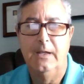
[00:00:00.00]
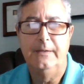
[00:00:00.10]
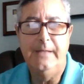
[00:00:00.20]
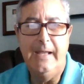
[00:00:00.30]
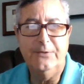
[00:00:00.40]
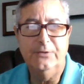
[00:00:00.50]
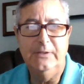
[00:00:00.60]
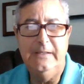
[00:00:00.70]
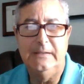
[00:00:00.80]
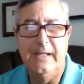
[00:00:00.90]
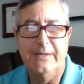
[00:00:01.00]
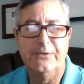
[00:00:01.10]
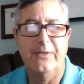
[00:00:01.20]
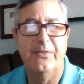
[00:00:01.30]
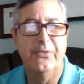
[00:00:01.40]
Nationally, less
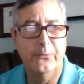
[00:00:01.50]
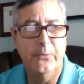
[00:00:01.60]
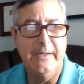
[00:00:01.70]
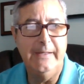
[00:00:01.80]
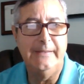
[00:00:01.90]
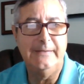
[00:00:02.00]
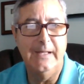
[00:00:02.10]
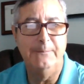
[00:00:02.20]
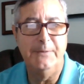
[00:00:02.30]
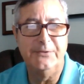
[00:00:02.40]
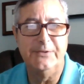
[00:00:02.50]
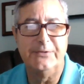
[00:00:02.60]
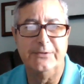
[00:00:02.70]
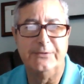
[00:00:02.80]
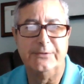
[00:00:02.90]
than 3 in 10
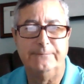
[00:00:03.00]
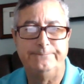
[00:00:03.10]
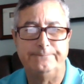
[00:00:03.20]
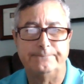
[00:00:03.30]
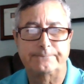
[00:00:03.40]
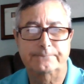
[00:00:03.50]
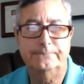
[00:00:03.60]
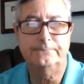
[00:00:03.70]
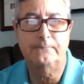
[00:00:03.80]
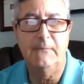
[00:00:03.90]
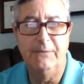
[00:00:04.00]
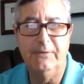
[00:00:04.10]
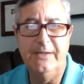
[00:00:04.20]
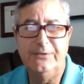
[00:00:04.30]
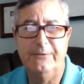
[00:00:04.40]
businesses of
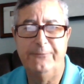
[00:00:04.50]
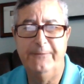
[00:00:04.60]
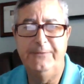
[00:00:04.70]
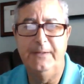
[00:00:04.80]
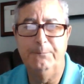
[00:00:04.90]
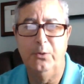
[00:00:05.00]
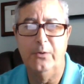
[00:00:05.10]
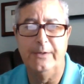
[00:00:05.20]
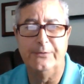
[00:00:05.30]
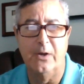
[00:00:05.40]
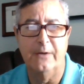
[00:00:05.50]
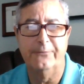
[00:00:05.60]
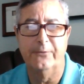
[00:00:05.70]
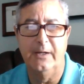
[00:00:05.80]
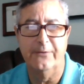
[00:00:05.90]
less than 50 employees
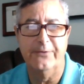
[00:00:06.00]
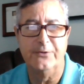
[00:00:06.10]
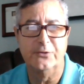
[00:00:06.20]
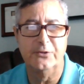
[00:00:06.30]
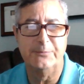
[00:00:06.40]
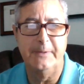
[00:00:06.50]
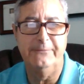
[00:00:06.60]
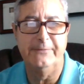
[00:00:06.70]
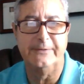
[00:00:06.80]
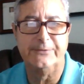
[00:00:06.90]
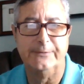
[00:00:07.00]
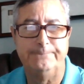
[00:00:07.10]
offer health insurance benefits.